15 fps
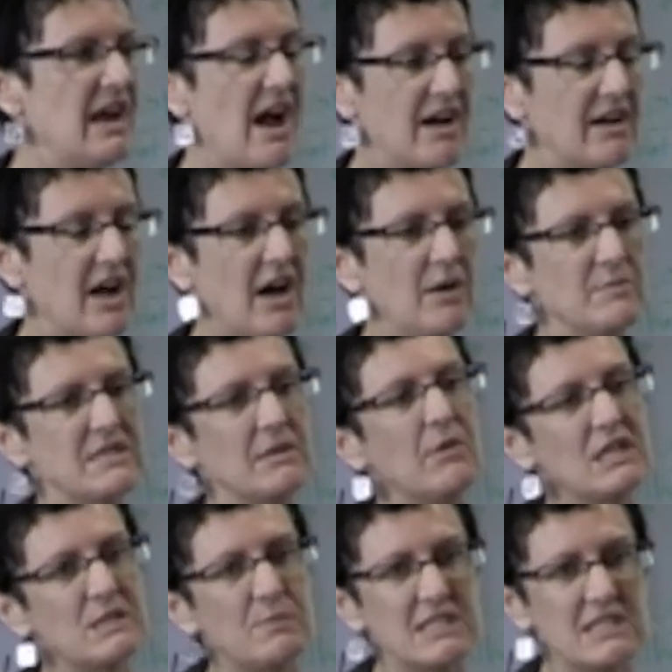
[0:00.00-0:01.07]
in outcomes? And
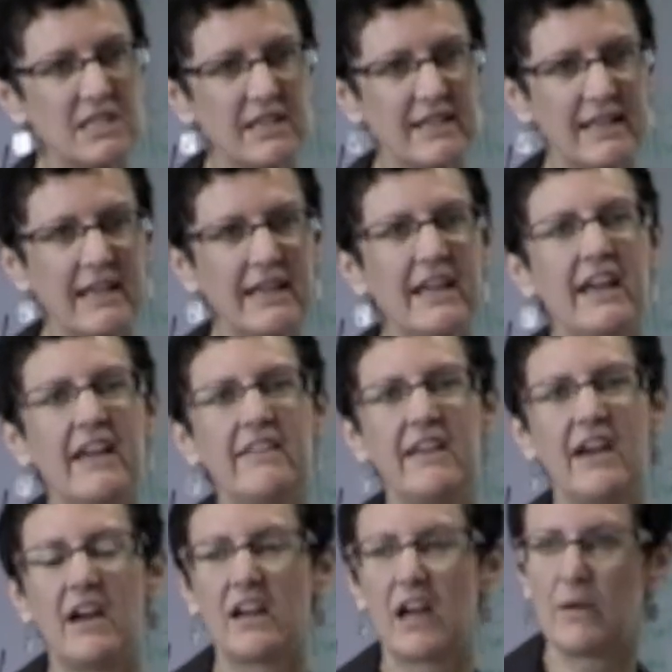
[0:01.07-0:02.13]
most particularly, the
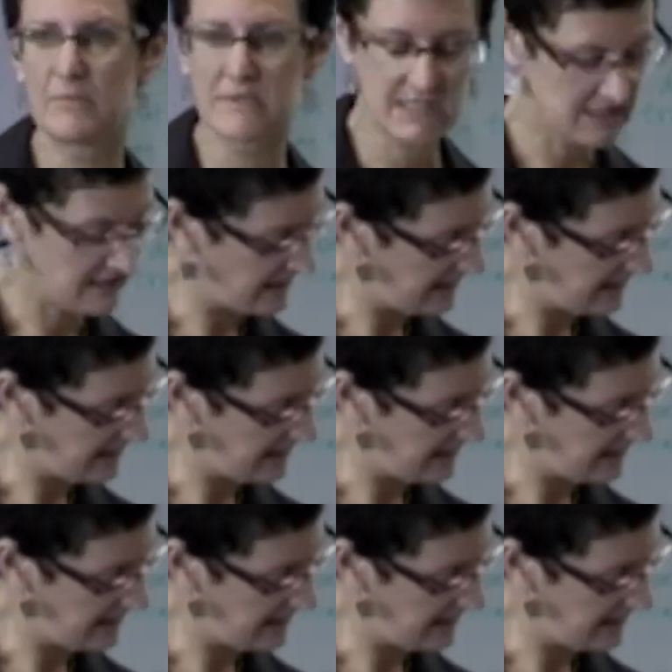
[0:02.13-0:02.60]
outcomes